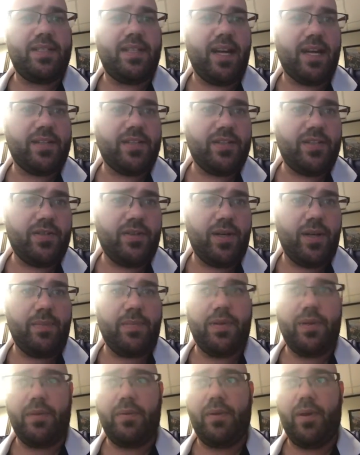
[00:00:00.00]
Texas
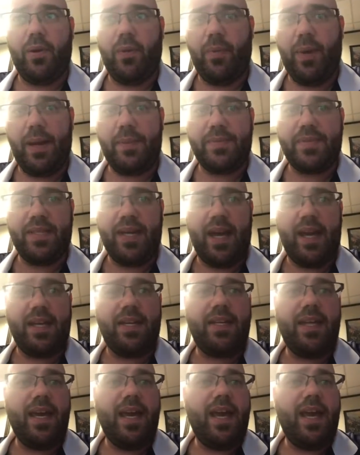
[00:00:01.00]
Tribune, a website.